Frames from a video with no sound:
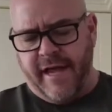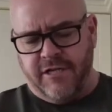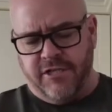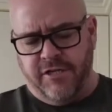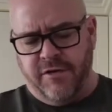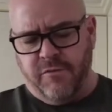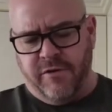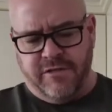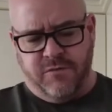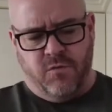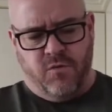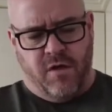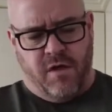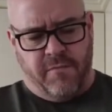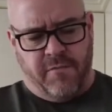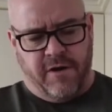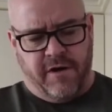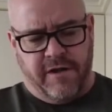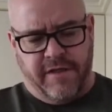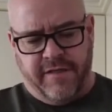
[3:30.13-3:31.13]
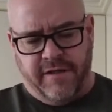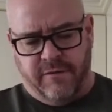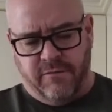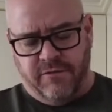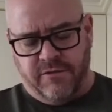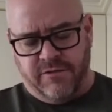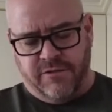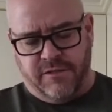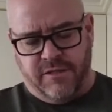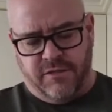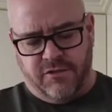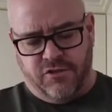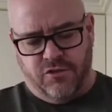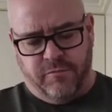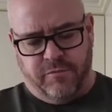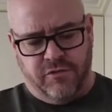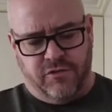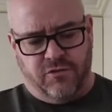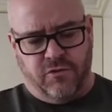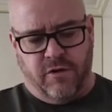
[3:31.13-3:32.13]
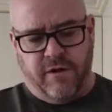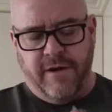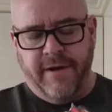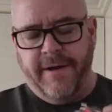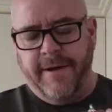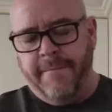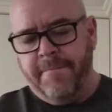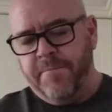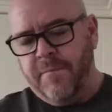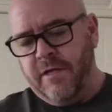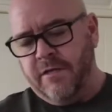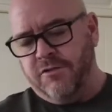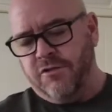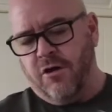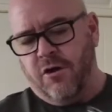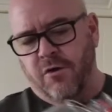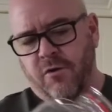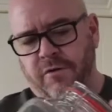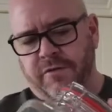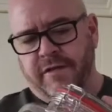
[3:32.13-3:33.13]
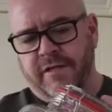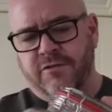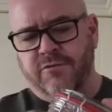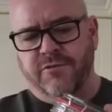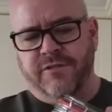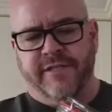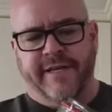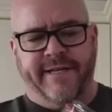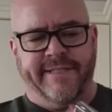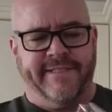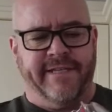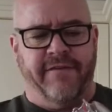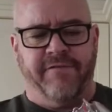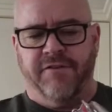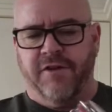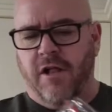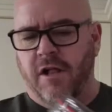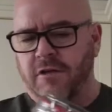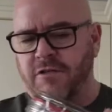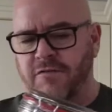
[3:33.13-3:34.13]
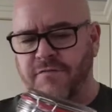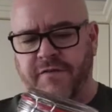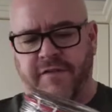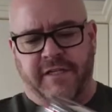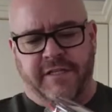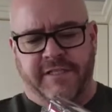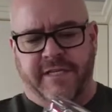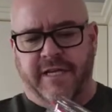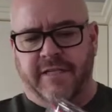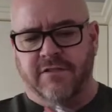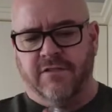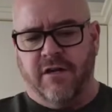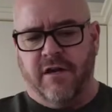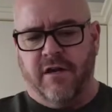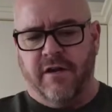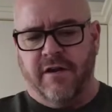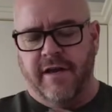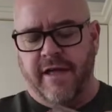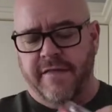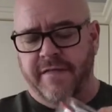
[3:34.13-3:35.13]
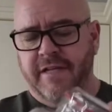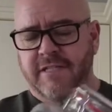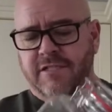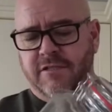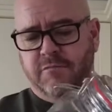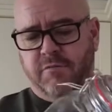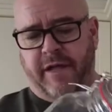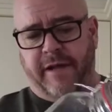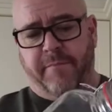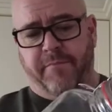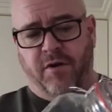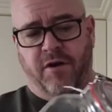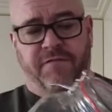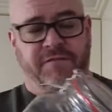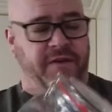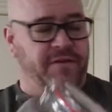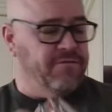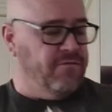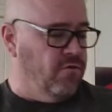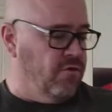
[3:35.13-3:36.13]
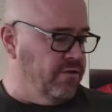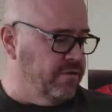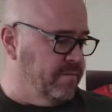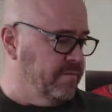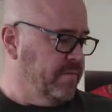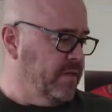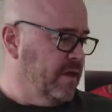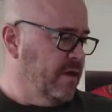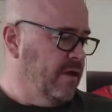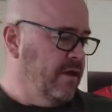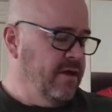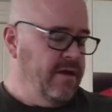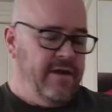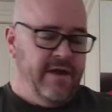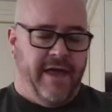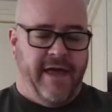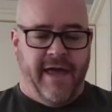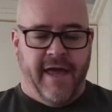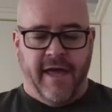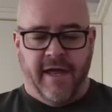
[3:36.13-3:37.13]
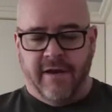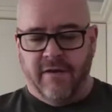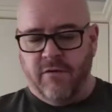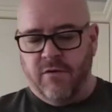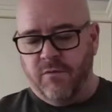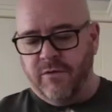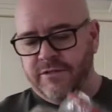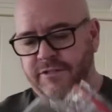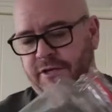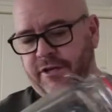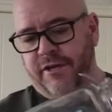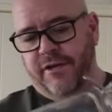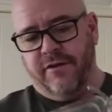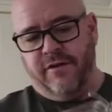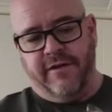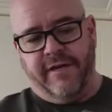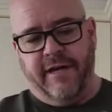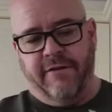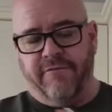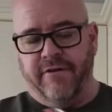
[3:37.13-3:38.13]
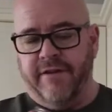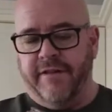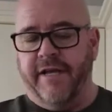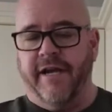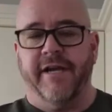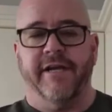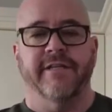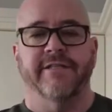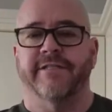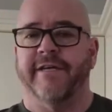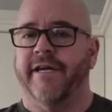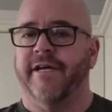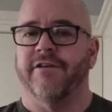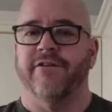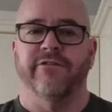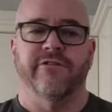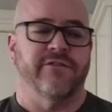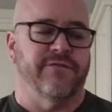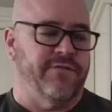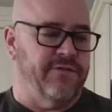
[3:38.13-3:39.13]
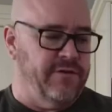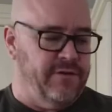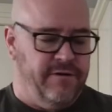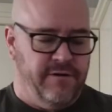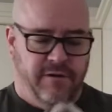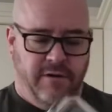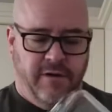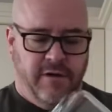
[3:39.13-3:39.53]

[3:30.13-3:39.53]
It wasn't Walmart. I think it was Superstore. So this was like $7.50 on, and this is like perfect for them. And once I get rid of the onions, I can use it for